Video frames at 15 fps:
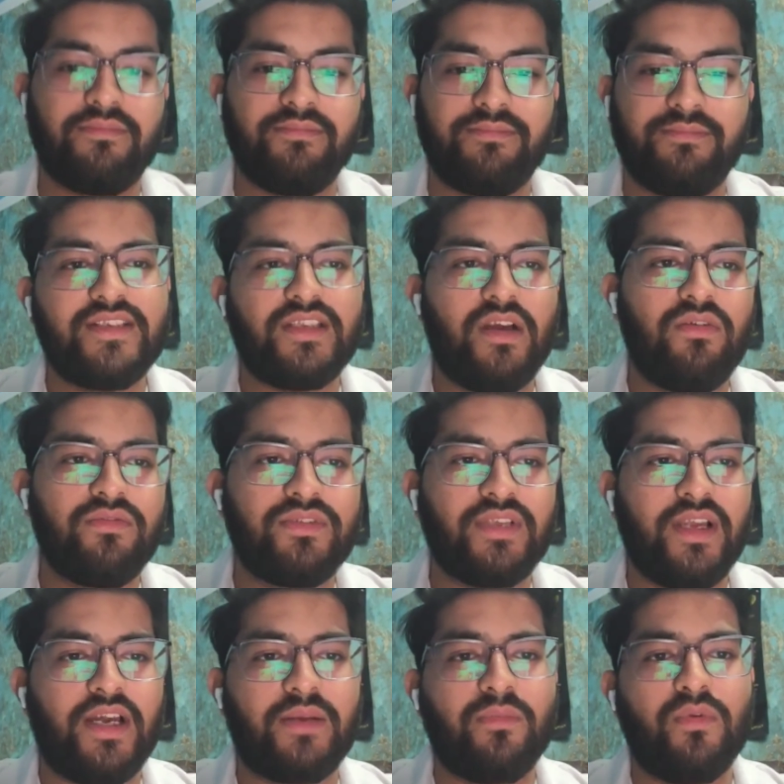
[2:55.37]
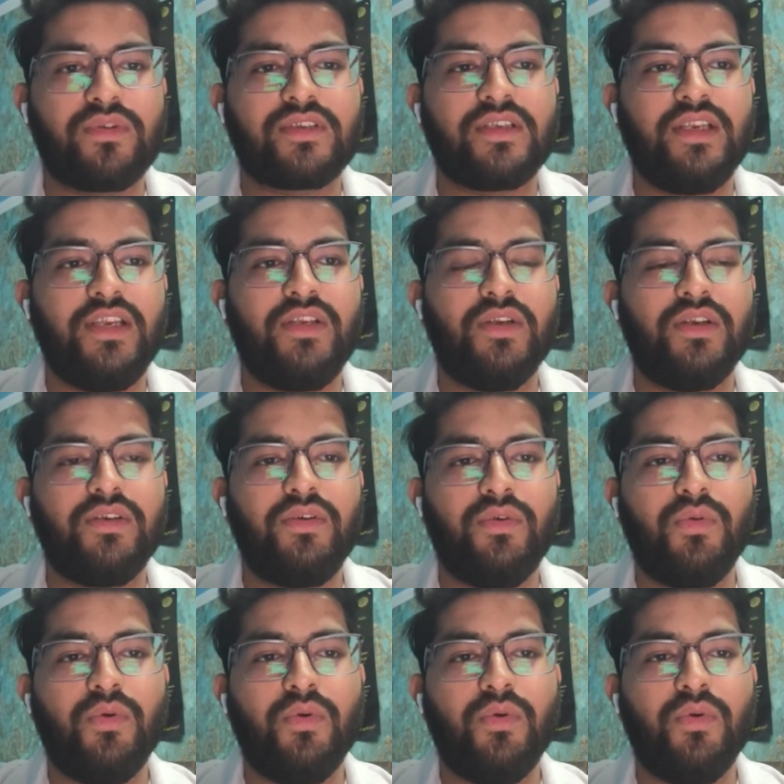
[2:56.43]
Wheezing sounds are mostly due